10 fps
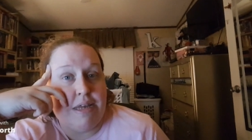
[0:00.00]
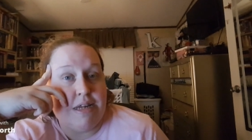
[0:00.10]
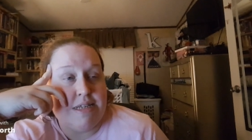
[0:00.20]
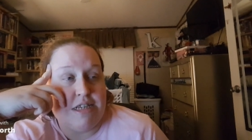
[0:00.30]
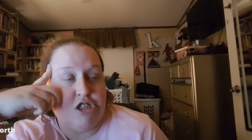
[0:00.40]
the
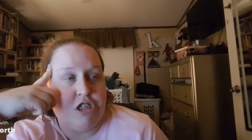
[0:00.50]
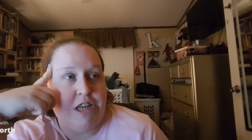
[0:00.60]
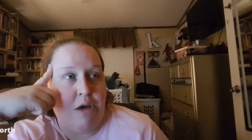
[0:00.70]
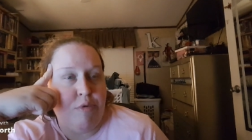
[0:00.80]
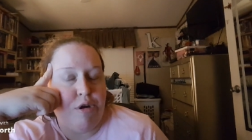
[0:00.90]
decision
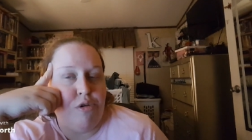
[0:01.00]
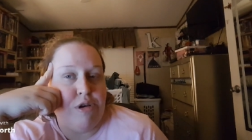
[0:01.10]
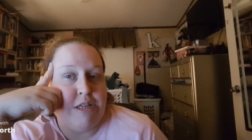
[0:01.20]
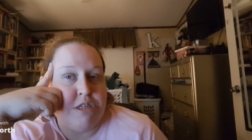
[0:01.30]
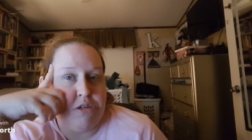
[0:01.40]
that we are
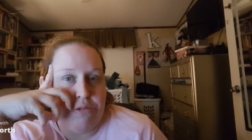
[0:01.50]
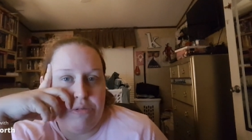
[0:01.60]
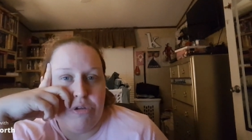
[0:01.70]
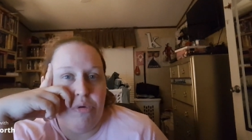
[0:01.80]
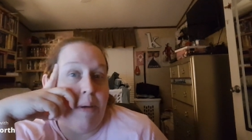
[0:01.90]
going to do